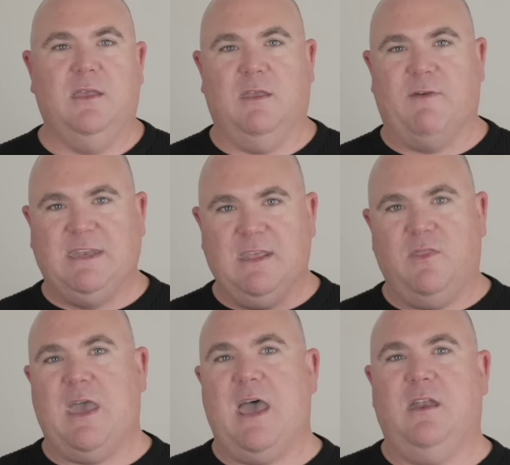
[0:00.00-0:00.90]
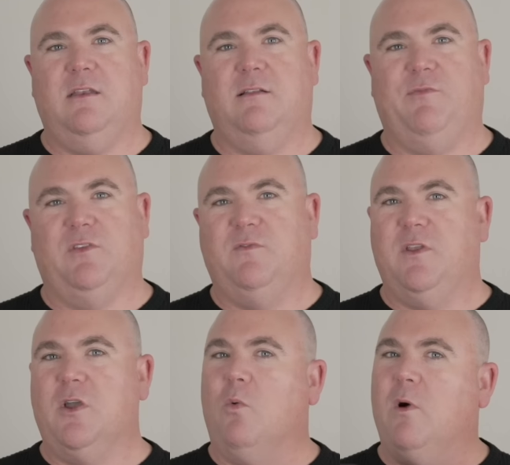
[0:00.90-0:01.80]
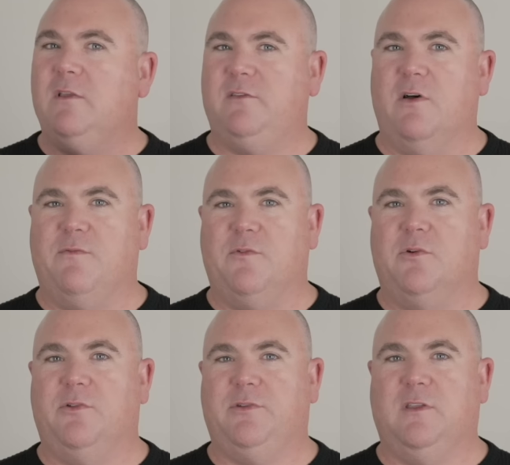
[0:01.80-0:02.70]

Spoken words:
If I did that, this video was helpful,